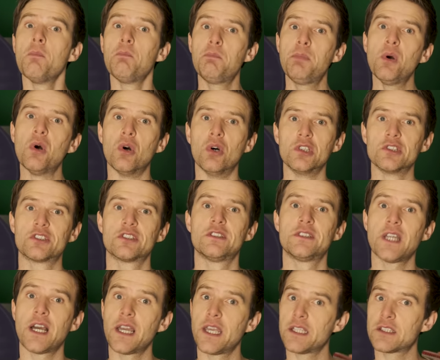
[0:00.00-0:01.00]
But
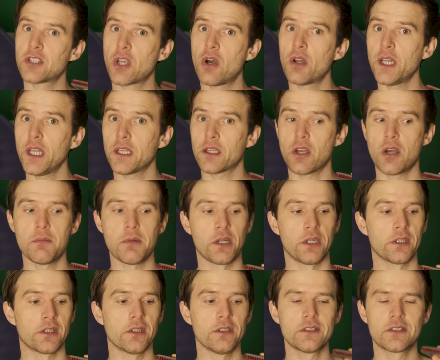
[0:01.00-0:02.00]
diatonic
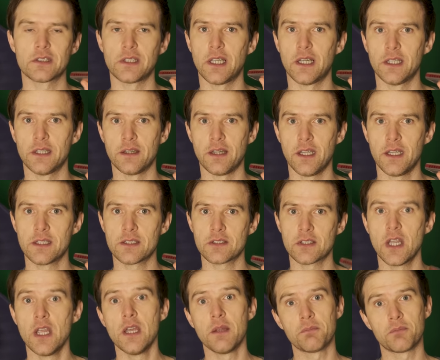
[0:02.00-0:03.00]
harmonicas like
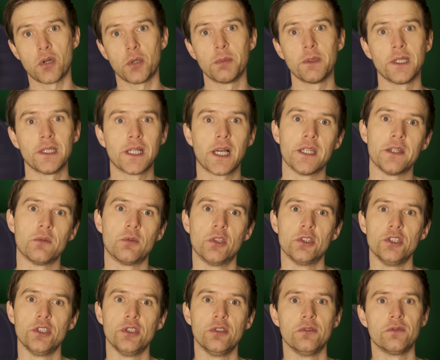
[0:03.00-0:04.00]
this, probably like the
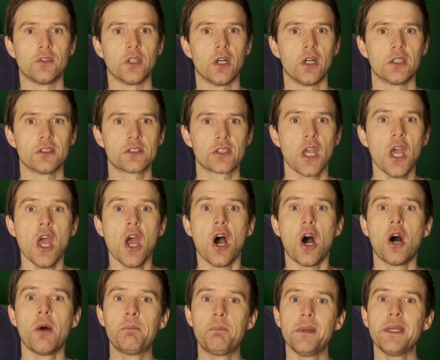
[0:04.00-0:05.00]
one you've got,
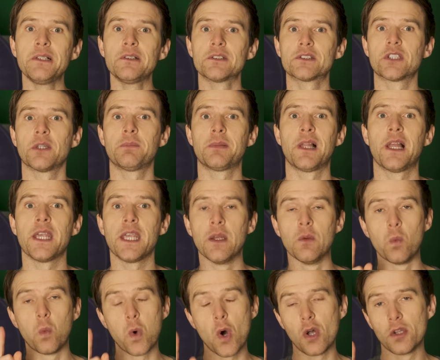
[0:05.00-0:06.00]
are built to play
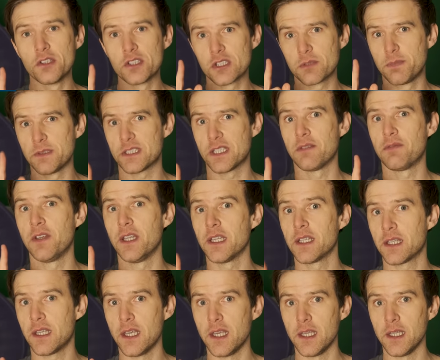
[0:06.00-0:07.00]
in one
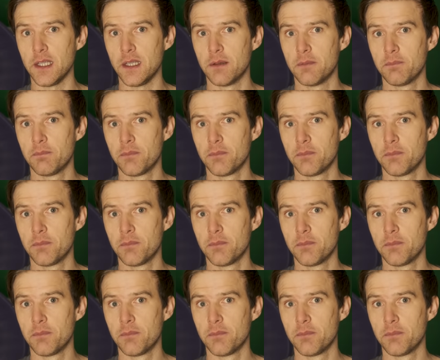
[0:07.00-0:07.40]
specific key.